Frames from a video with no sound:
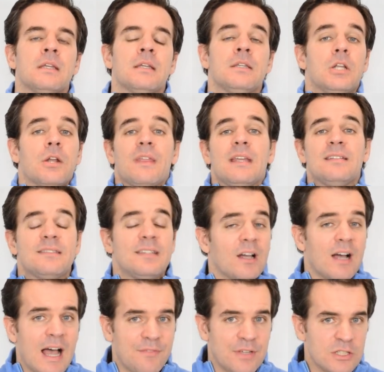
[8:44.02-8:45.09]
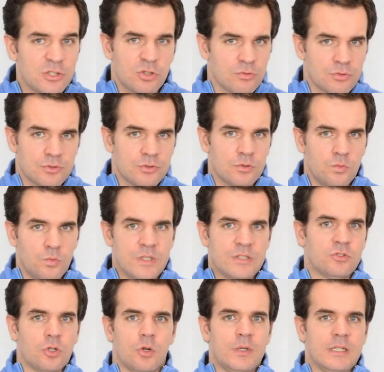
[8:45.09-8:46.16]
you know, they still have issues with
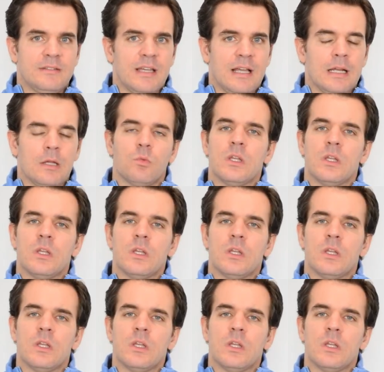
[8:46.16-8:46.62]
storytelling,